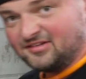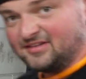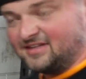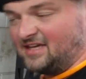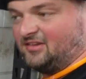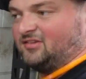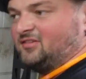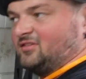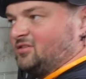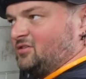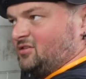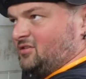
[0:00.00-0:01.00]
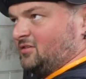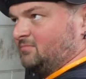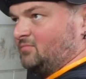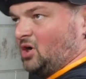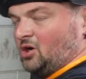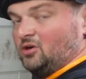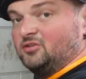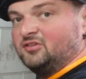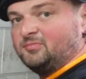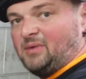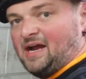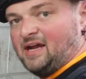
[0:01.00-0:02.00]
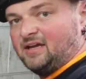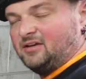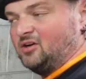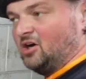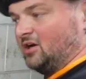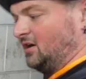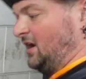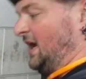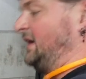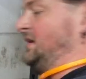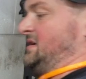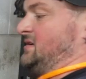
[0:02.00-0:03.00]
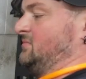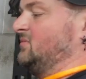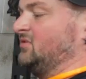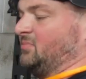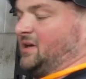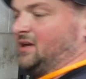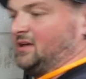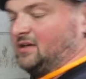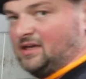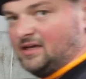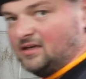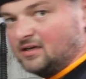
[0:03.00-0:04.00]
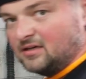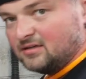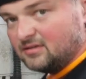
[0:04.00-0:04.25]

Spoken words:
That's the hose spraying, not like it springing a leak.